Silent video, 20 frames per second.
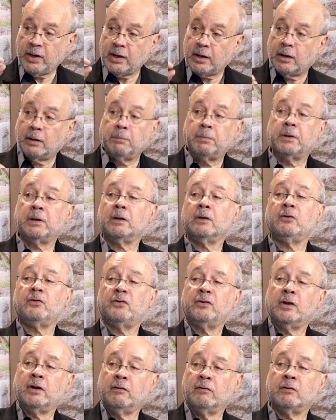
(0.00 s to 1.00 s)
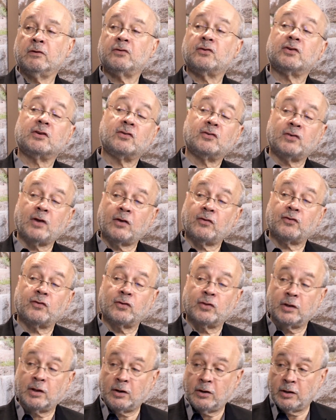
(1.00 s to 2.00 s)
company instead of the success
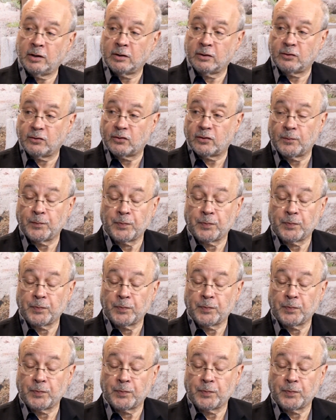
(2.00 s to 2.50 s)
that it is.